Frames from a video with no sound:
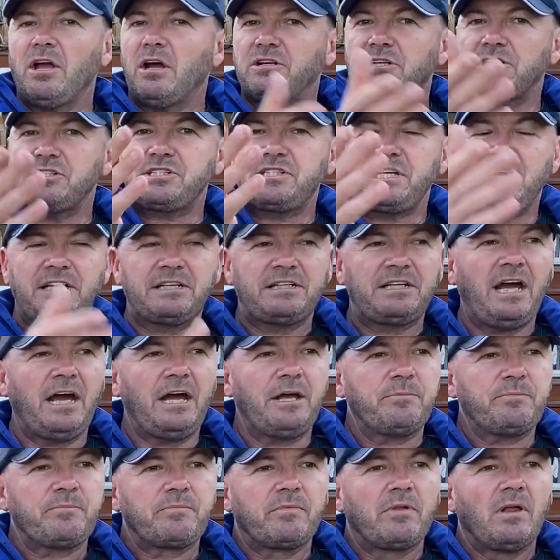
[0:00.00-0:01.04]
Just the other
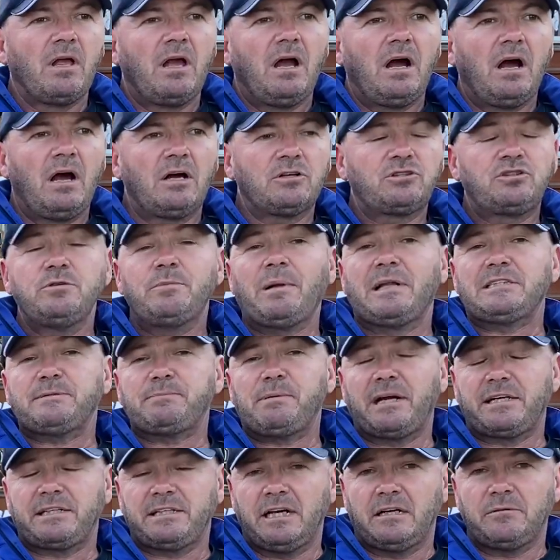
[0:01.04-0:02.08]
day, 2 months
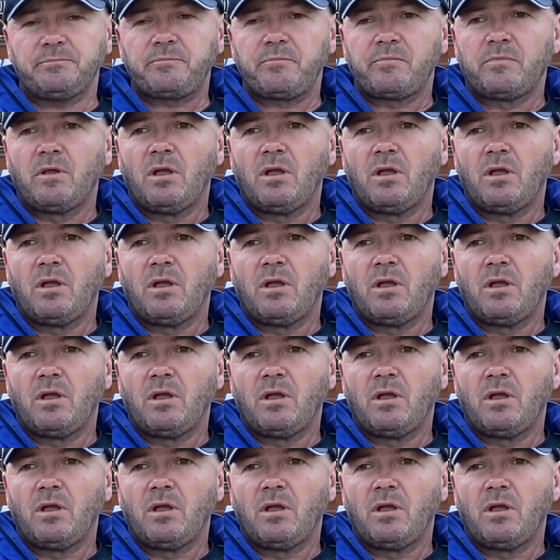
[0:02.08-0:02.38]
back now,